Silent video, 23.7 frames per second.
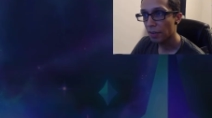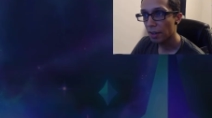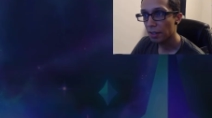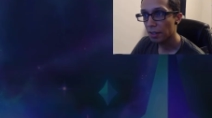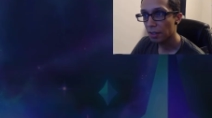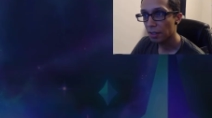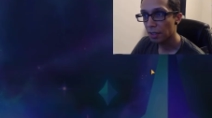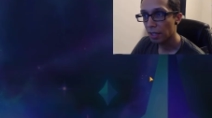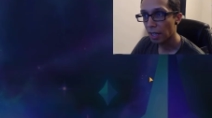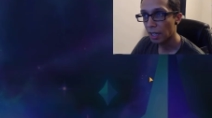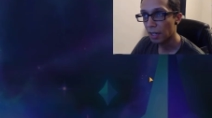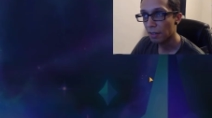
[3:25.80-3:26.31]
Fest,
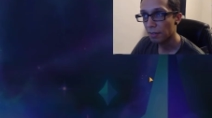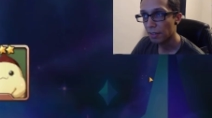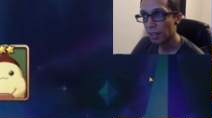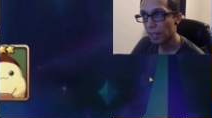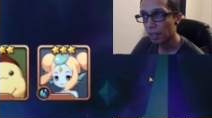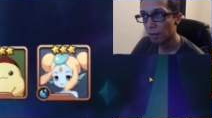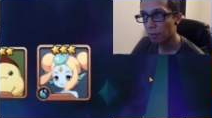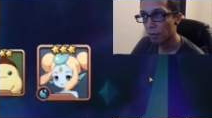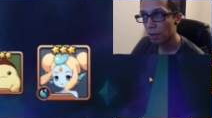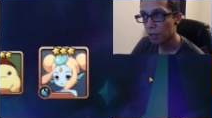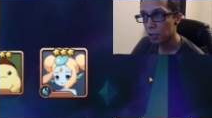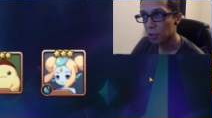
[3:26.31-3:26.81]
it's kind of
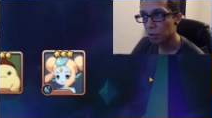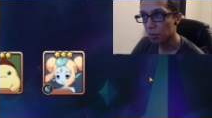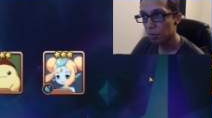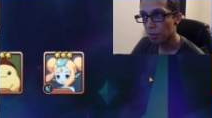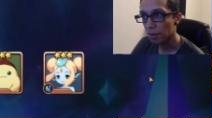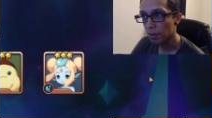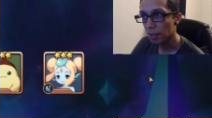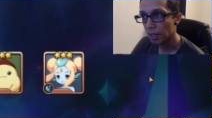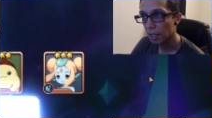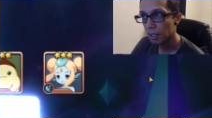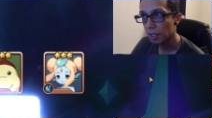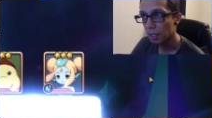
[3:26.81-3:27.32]
like a Russian
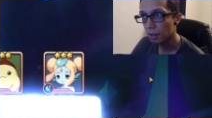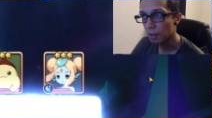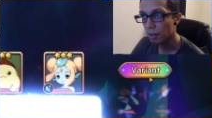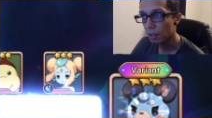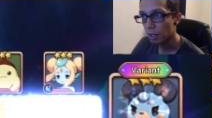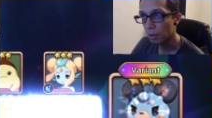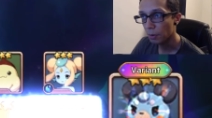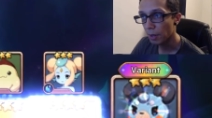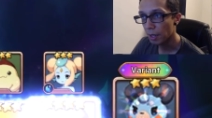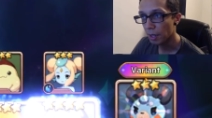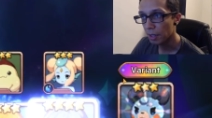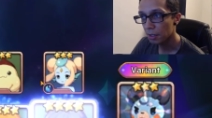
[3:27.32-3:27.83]
roulette here
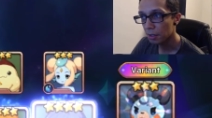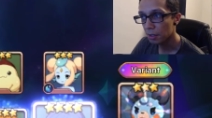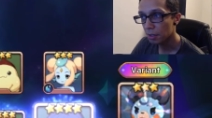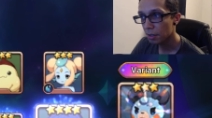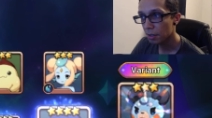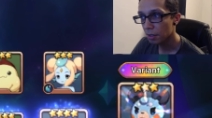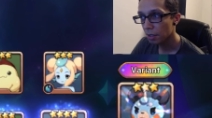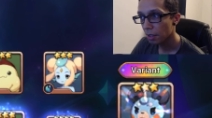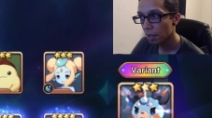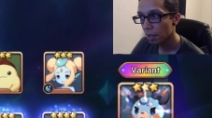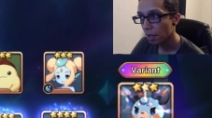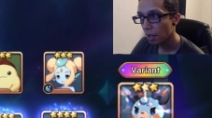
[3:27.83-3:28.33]

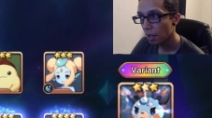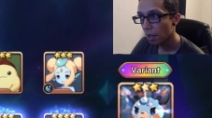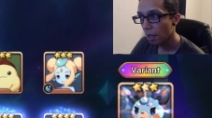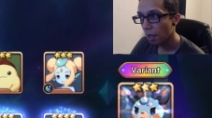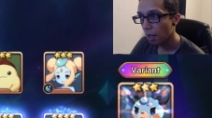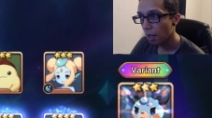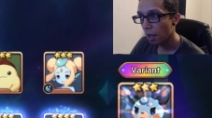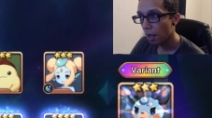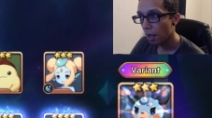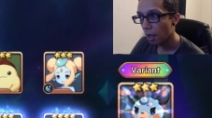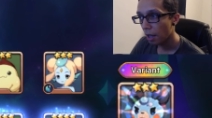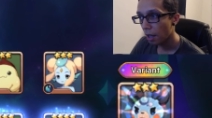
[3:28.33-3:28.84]
anyways.
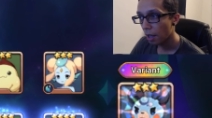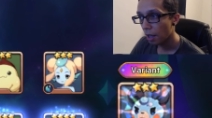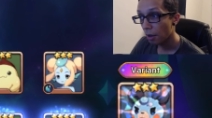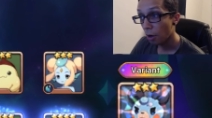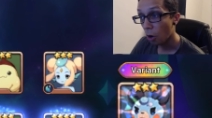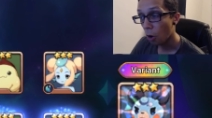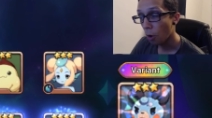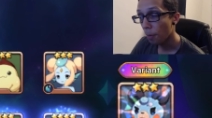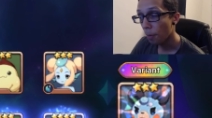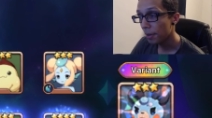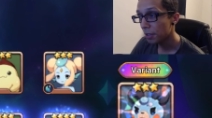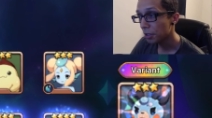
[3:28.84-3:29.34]
A uh,
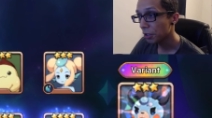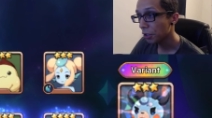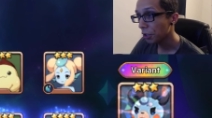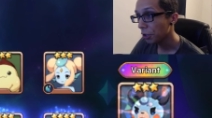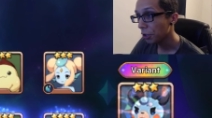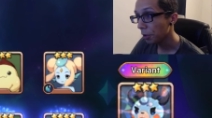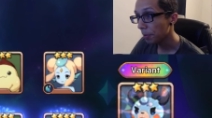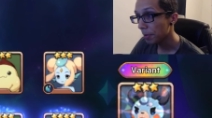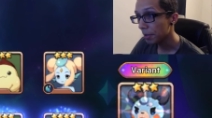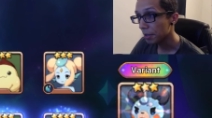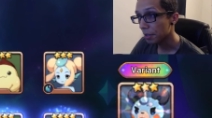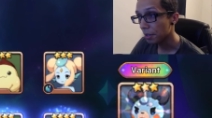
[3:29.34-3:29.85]
whole bunch of
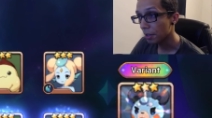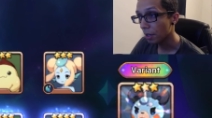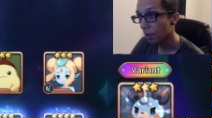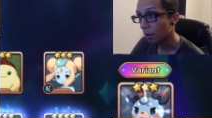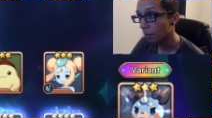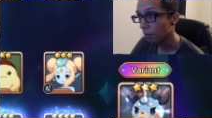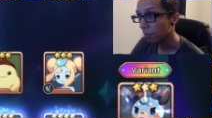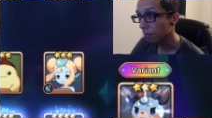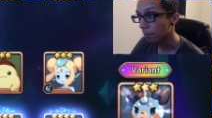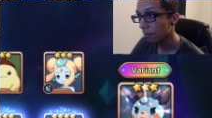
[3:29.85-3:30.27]
Cupids though.